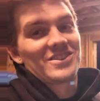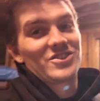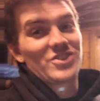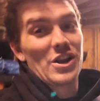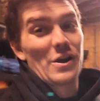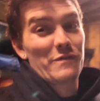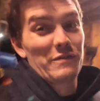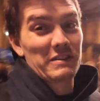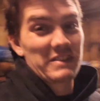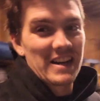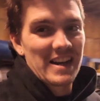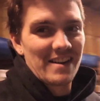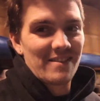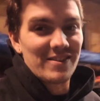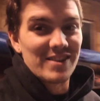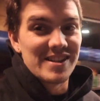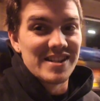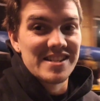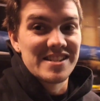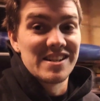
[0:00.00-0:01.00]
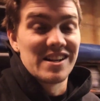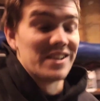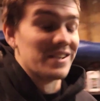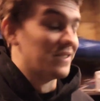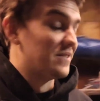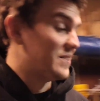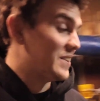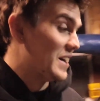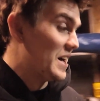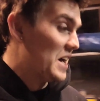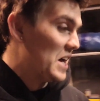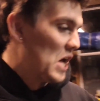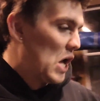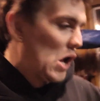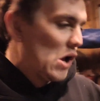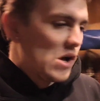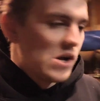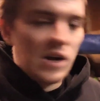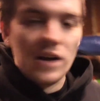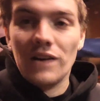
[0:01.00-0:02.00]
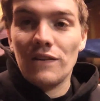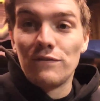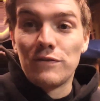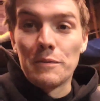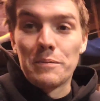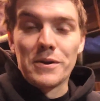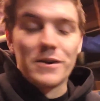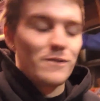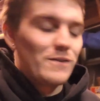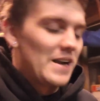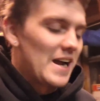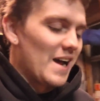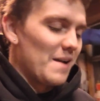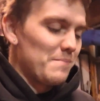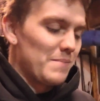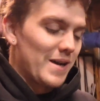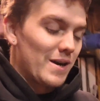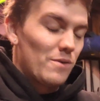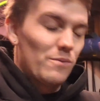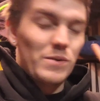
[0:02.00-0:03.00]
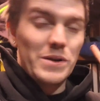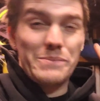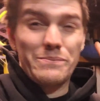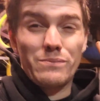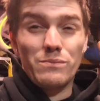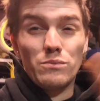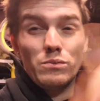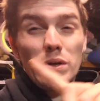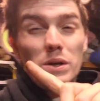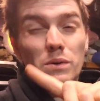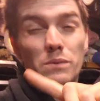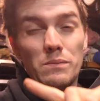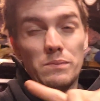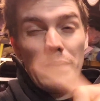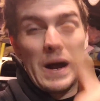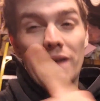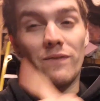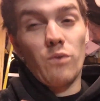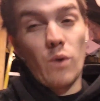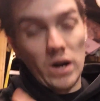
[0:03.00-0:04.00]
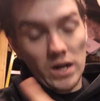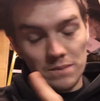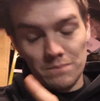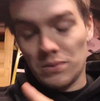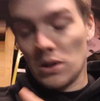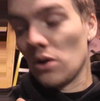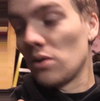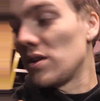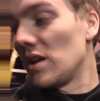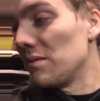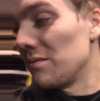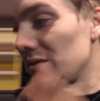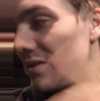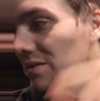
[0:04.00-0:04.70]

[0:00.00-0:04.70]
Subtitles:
I shut off the camera instead of flipping around, but we have one glow clip.